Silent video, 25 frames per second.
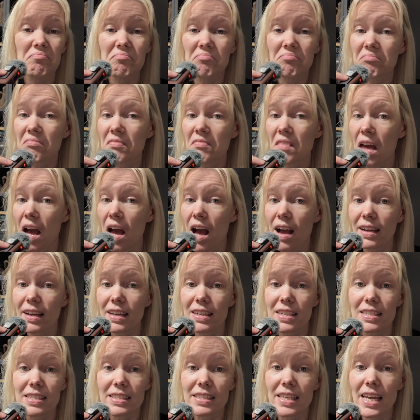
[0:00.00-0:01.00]
Not
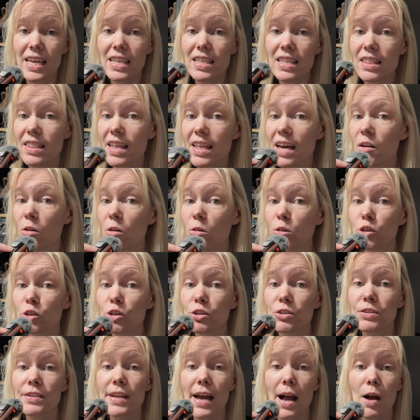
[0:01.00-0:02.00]
gonna say that that all
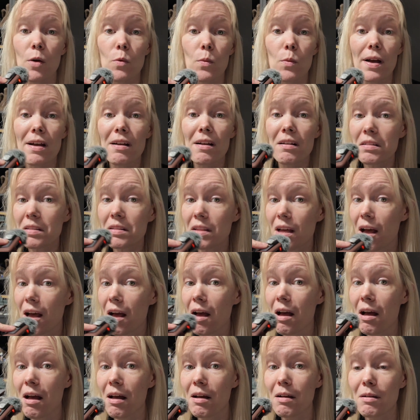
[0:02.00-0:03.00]
turned out well.
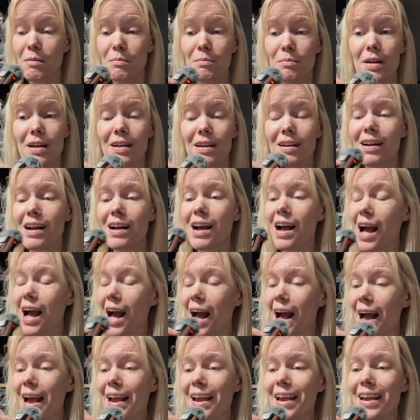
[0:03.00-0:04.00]

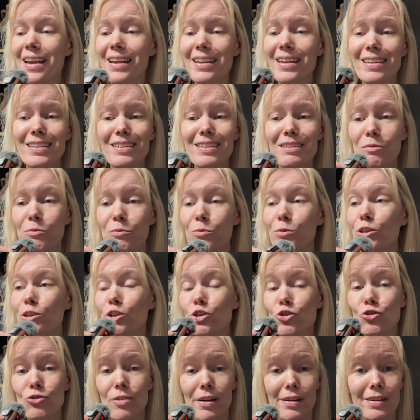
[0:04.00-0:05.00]
I was
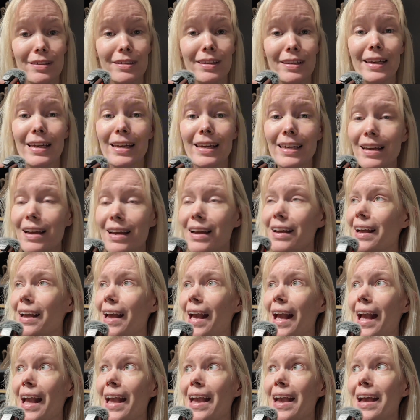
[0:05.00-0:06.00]
struggling,
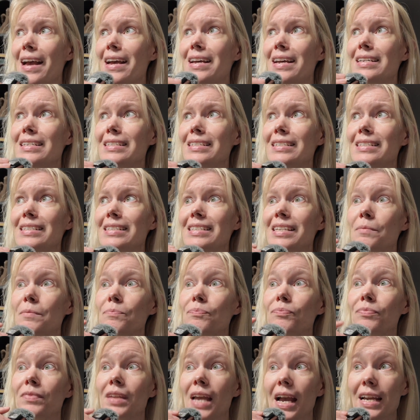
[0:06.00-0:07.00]
and
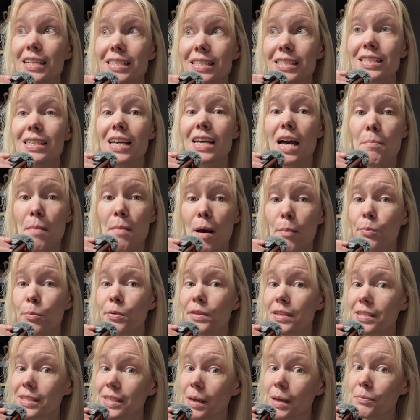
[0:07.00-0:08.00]
I did come up
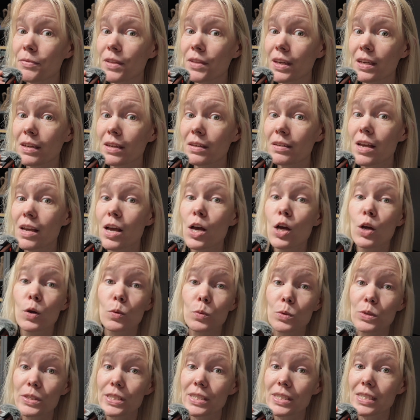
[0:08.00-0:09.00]
with something.
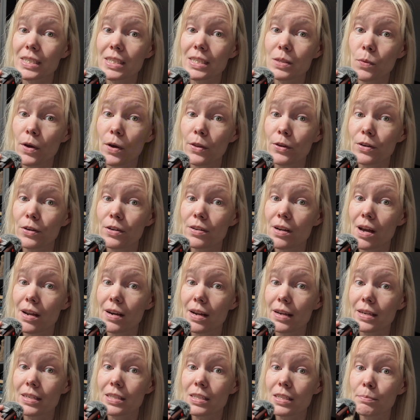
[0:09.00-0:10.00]
We'll see whether or not
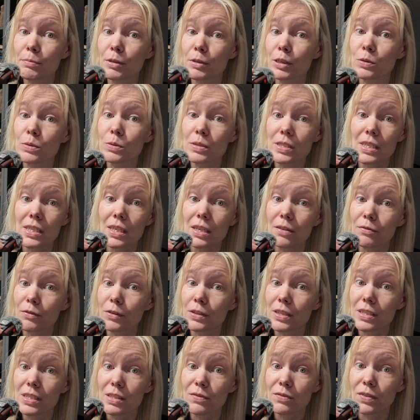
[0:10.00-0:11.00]
I end up using it
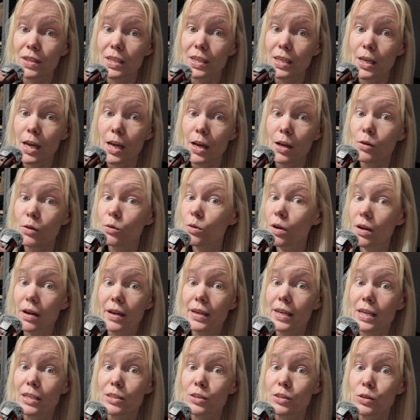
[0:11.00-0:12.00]
for this video. I
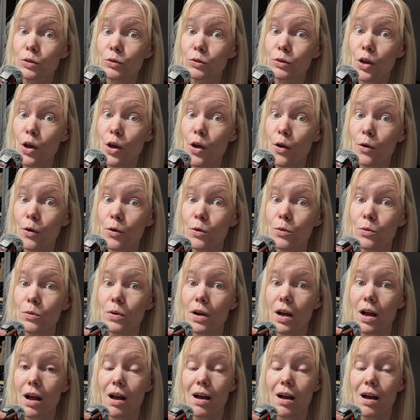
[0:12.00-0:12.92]
guess you'll know.